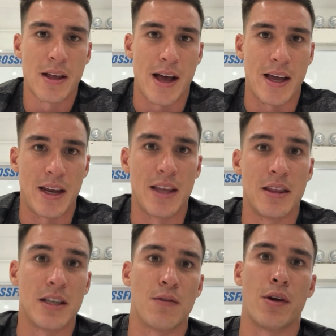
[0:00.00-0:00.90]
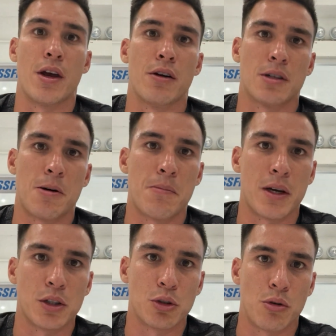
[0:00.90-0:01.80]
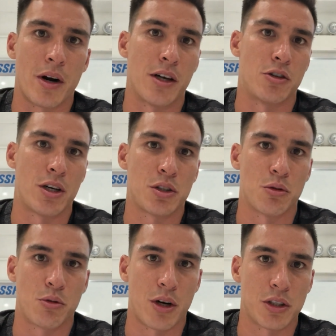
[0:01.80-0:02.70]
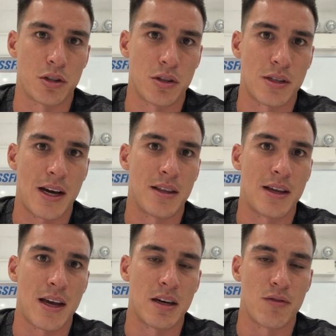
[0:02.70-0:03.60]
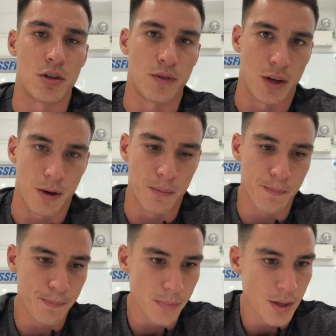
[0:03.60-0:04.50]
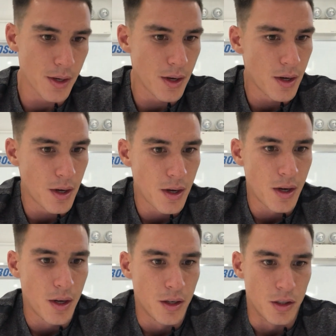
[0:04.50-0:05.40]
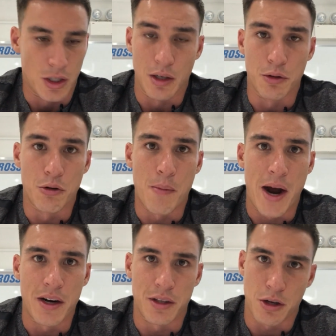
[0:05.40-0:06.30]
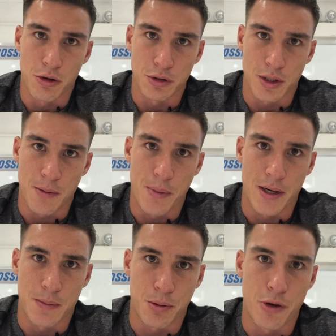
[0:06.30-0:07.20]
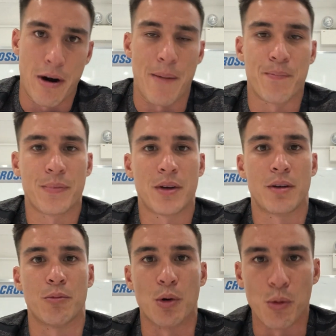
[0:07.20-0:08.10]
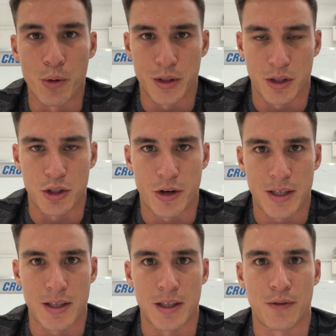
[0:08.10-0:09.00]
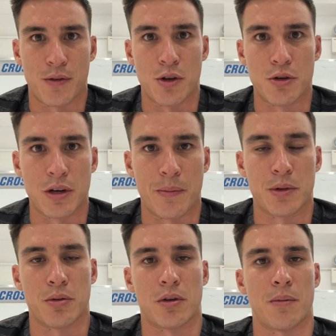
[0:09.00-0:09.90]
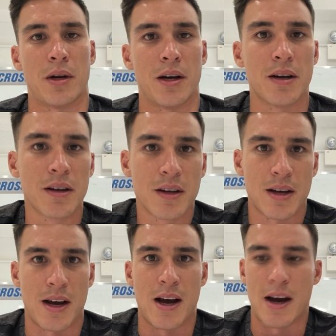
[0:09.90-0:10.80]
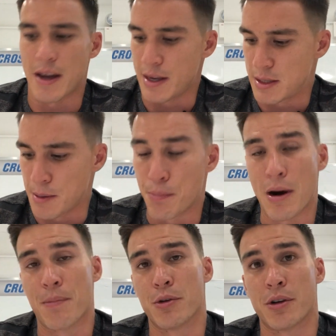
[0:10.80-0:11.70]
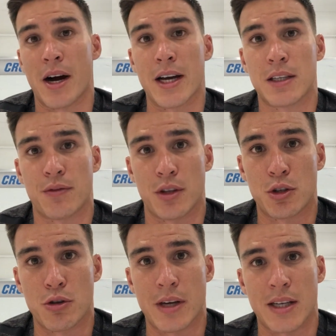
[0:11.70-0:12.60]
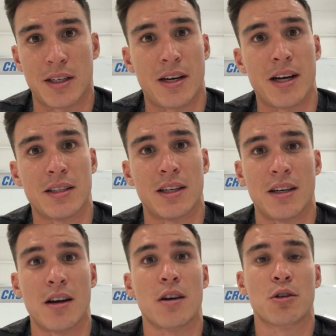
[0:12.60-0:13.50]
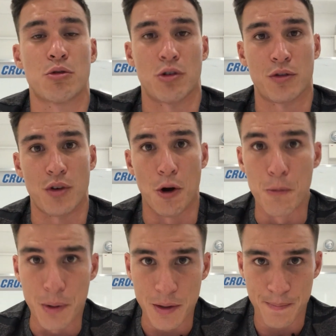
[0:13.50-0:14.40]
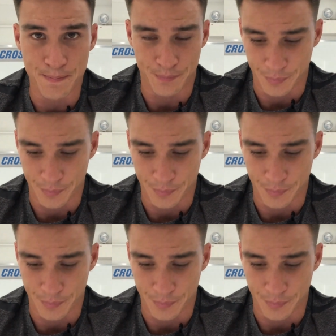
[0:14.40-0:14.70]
And in these videos, I'll make sure I address your questions at the end of each video. So a little reminder, the goals of the competitors program, we're always going to address these for newcomers who are coming in, is to prep you guys for the 2019 CrossFit Open.